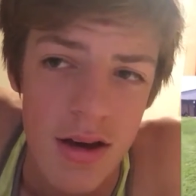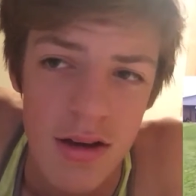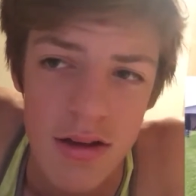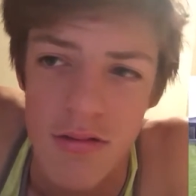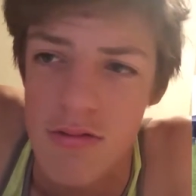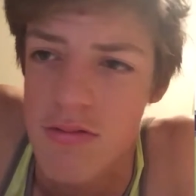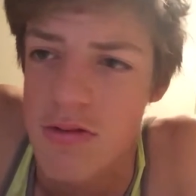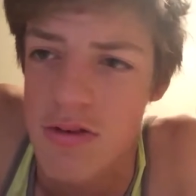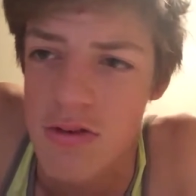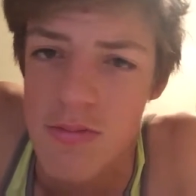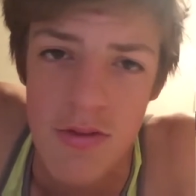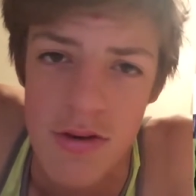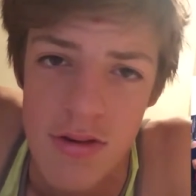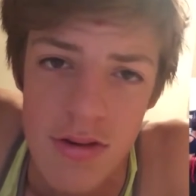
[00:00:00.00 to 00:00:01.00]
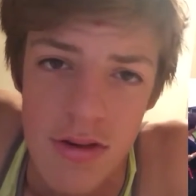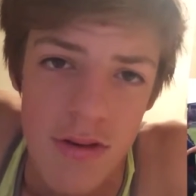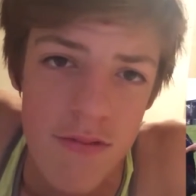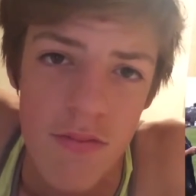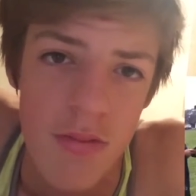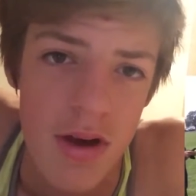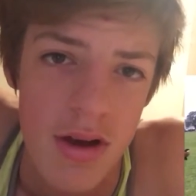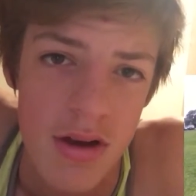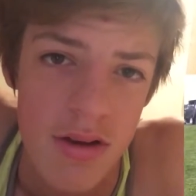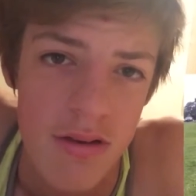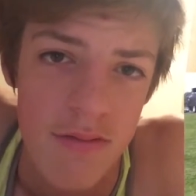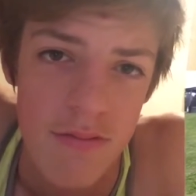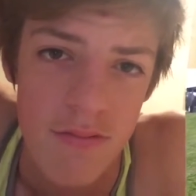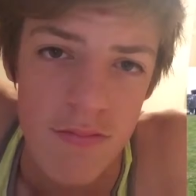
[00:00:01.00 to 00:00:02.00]
It was just mostly for
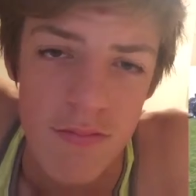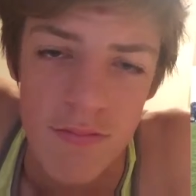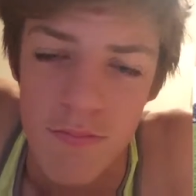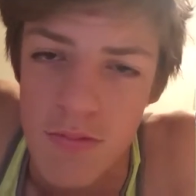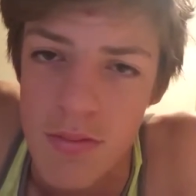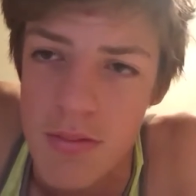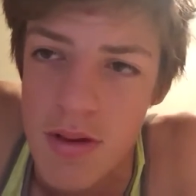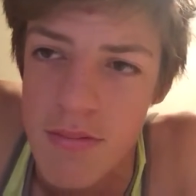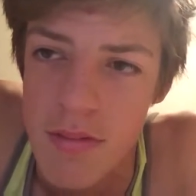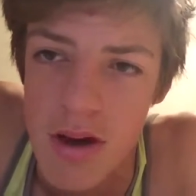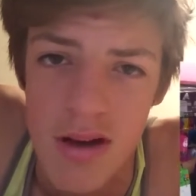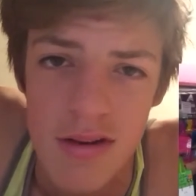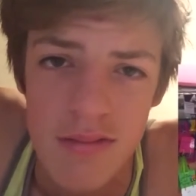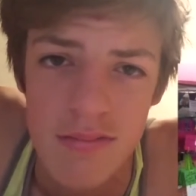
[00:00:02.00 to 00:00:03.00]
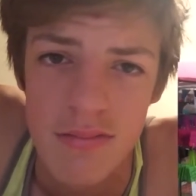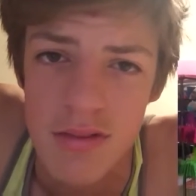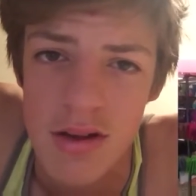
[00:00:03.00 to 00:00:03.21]
my mum,